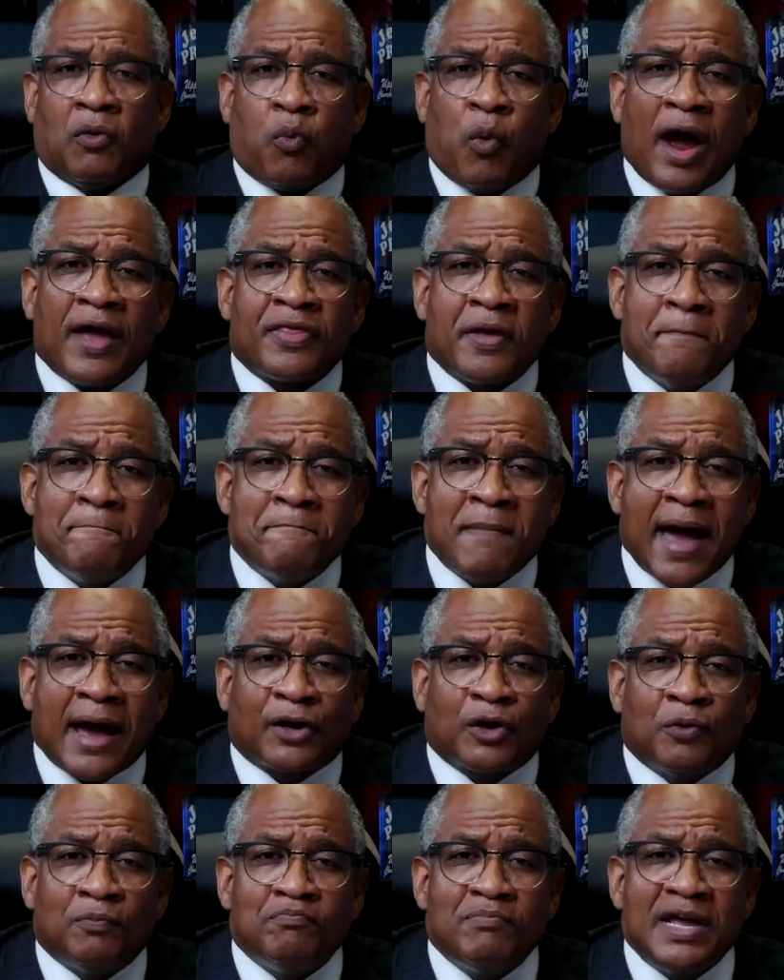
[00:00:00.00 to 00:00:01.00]
where the
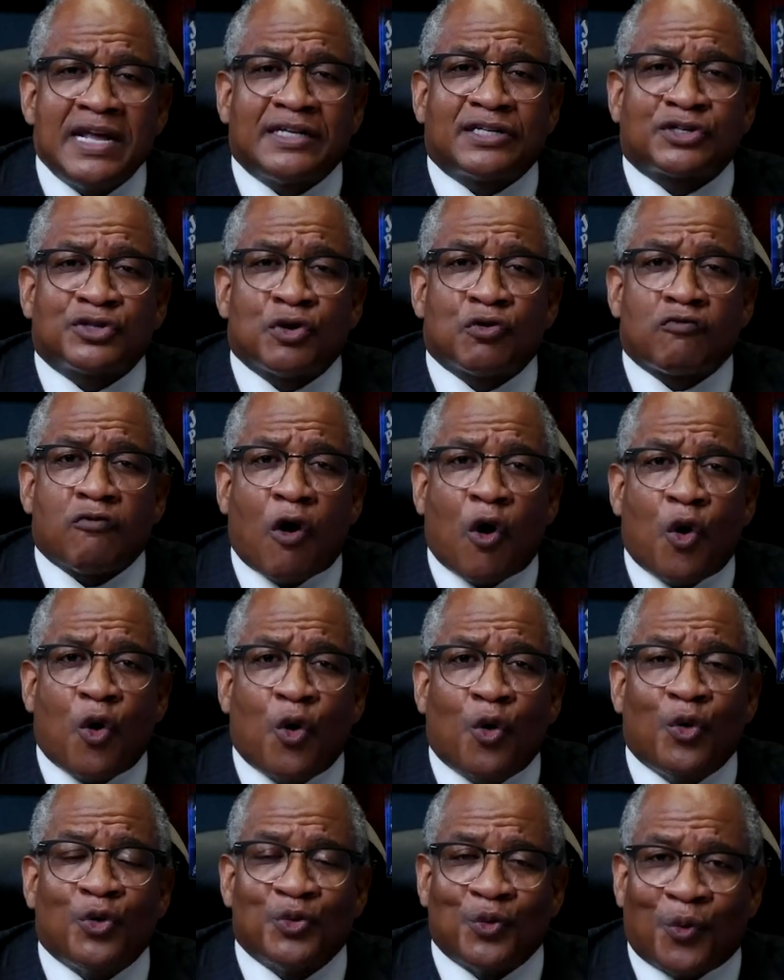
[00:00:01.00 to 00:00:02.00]
metal meets the
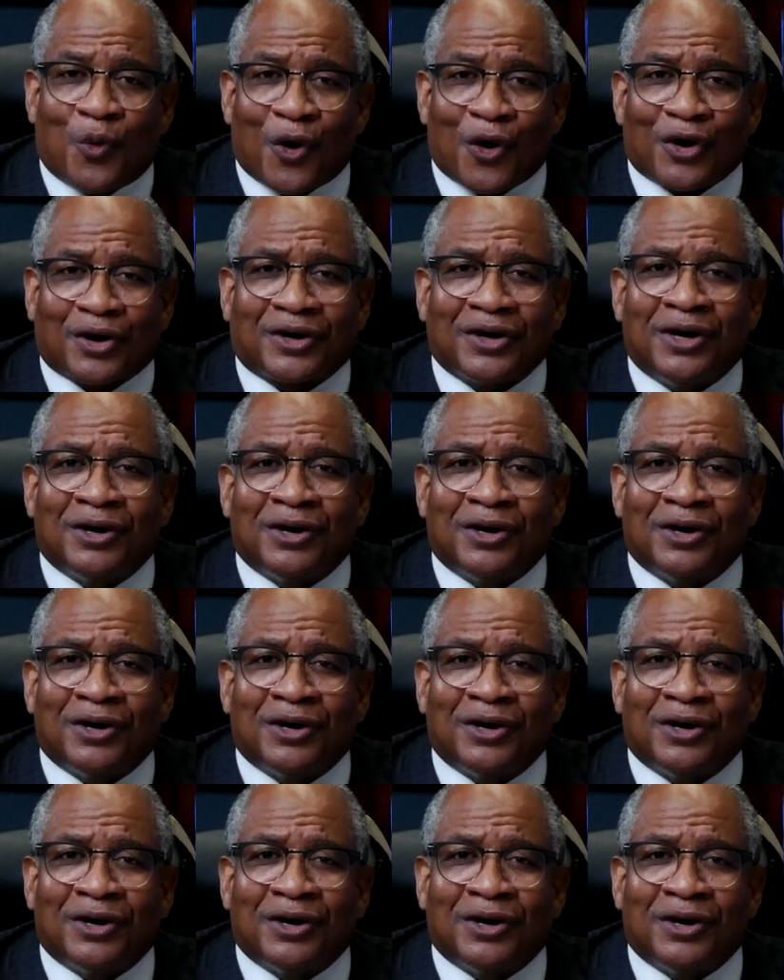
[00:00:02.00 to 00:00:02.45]
road work